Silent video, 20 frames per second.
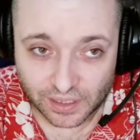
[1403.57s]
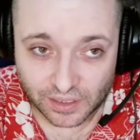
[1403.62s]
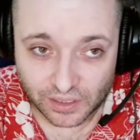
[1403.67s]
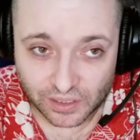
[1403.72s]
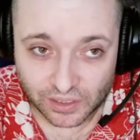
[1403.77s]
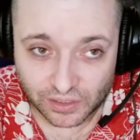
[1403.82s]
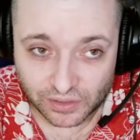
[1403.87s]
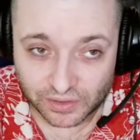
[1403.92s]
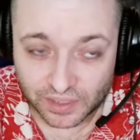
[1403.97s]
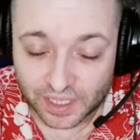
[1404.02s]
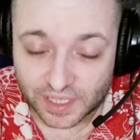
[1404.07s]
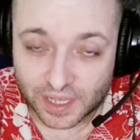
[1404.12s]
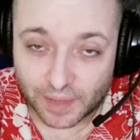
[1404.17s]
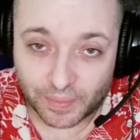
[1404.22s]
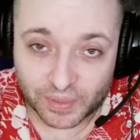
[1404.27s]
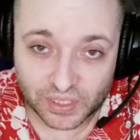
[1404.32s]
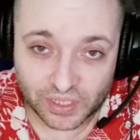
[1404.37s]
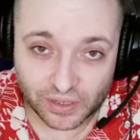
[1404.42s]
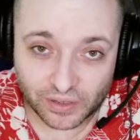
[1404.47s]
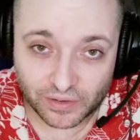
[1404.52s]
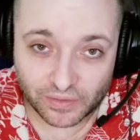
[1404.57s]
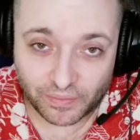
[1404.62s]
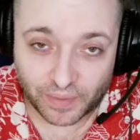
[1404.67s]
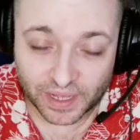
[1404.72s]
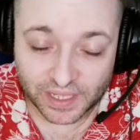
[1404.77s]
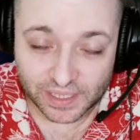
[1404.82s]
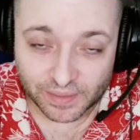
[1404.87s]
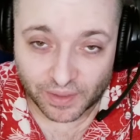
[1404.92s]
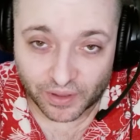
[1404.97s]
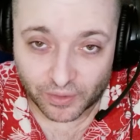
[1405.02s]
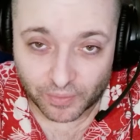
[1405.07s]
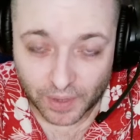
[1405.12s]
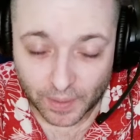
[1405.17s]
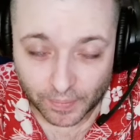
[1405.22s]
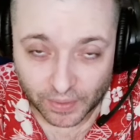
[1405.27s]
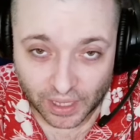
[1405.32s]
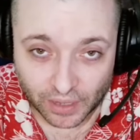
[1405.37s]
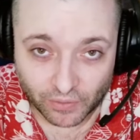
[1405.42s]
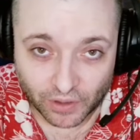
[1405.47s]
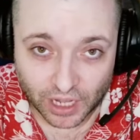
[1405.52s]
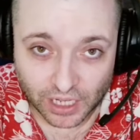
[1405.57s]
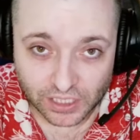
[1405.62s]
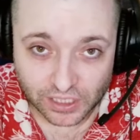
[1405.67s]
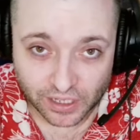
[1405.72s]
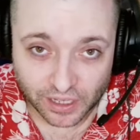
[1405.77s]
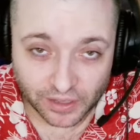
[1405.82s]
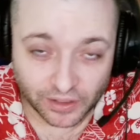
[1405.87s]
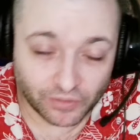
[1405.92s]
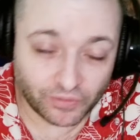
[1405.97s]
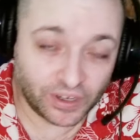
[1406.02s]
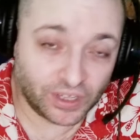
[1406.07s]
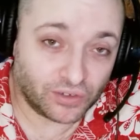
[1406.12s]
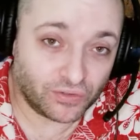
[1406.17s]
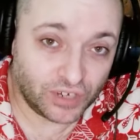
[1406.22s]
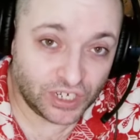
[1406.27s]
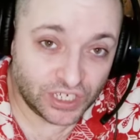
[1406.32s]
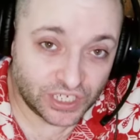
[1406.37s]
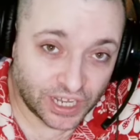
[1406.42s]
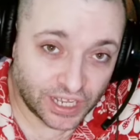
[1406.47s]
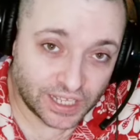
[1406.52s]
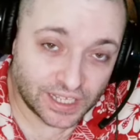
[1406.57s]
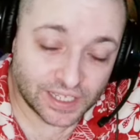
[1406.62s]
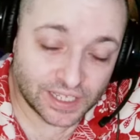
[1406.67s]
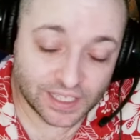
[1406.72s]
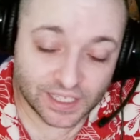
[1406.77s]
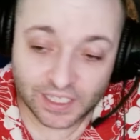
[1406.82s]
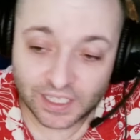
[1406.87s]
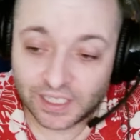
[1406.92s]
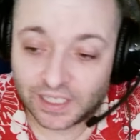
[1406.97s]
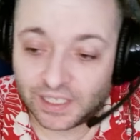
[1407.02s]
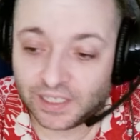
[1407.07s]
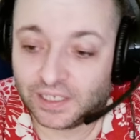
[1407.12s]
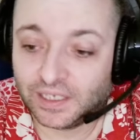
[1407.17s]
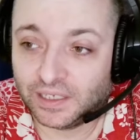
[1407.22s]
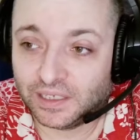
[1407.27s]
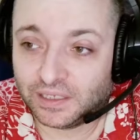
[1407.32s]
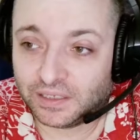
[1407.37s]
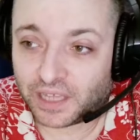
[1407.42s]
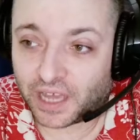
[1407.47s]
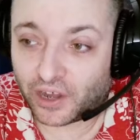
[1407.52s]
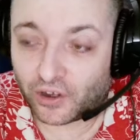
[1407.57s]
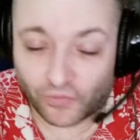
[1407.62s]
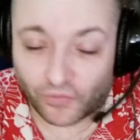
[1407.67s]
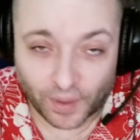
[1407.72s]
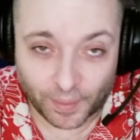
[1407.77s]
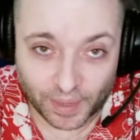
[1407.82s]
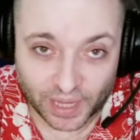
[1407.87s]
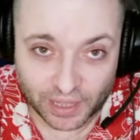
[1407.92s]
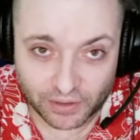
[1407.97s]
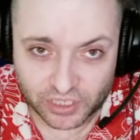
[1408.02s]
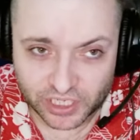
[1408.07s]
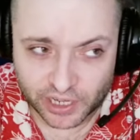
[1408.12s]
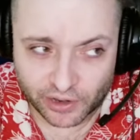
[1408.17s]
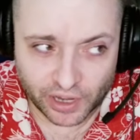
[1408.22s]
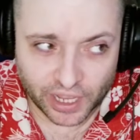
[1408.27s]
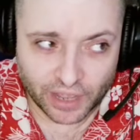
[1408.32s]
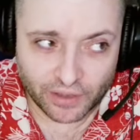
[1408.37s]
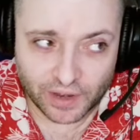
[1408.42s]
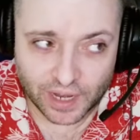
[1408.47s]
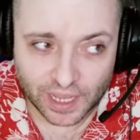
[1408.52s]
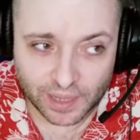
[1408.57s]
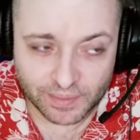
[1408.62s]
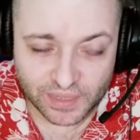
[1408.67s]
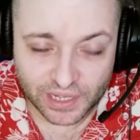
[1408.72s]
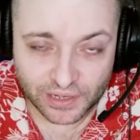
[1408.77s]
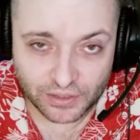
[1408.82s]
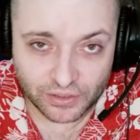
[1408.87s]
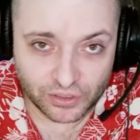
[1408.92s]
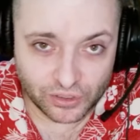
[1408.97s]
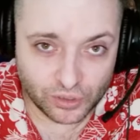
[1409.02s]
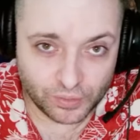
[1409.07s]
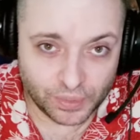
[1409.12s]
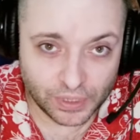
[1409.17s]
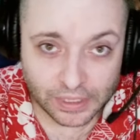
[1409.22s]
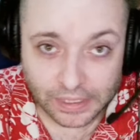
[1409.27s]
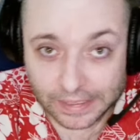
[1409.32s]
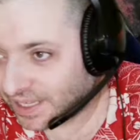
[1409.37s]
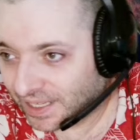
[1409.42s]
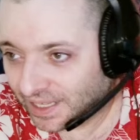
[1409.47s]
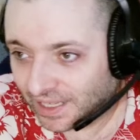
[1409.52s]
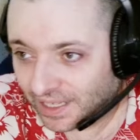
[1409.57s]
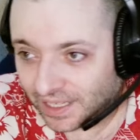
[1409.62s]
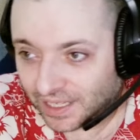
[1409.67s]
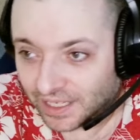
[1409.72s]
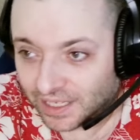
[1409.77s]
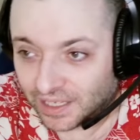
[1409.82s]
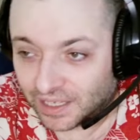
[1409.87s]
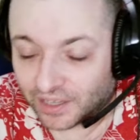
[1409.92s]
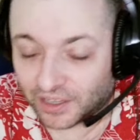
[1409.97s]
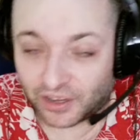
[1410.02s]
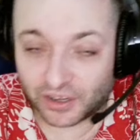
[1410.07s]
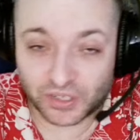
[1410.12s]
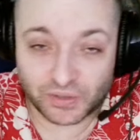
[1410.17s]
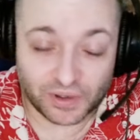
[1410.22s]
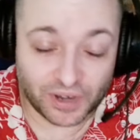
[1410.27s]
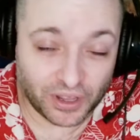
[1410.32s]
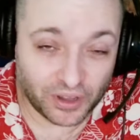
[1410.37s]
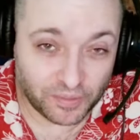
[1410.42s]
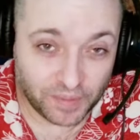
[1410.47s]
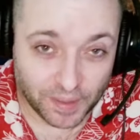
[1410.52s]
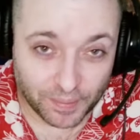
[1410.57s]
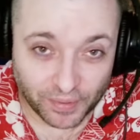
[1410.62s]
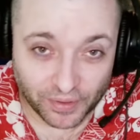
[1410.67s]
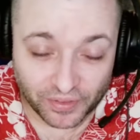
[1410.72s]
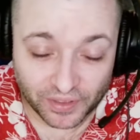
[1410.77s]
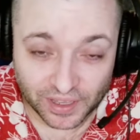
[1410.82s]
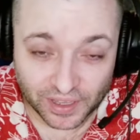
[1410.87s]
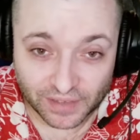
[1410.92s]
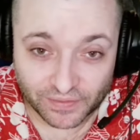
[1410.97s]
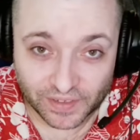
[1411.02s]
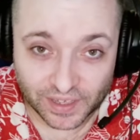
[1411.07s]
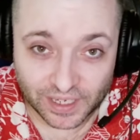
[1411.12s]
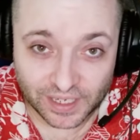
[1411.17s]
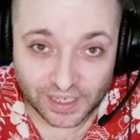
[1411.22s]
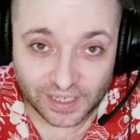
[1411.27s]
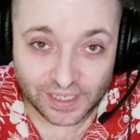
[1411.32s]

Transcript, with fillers: to this episode by some other people I watch, like The Real Rejects. I don't know if I'm allowed shouting out names on YouTube. Curious what other people think of it.